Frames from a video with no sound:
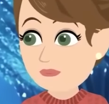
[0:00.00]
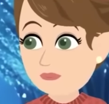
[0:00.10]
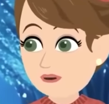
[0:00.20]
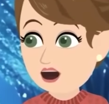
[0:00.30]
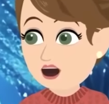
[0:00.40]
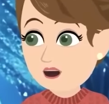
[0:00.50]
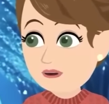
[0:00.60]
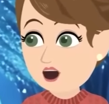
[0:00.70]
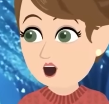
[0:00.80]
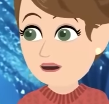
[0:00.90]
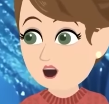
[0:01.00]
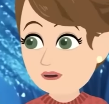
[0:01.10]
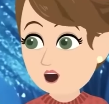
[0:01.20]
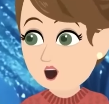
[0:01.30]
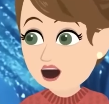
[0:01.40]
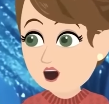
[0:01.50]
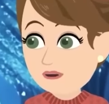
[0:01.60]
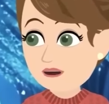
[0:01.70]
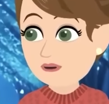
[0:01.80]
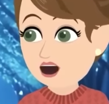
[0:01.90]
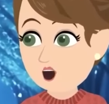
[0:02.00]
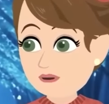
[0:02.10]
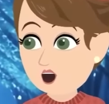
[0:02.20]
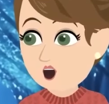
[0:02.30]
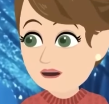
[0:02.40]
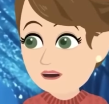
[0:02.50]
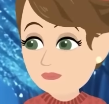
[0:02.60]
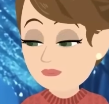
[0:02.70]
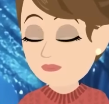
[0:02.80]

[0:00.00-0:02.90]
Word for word: Where am I coming from? Have I taken the time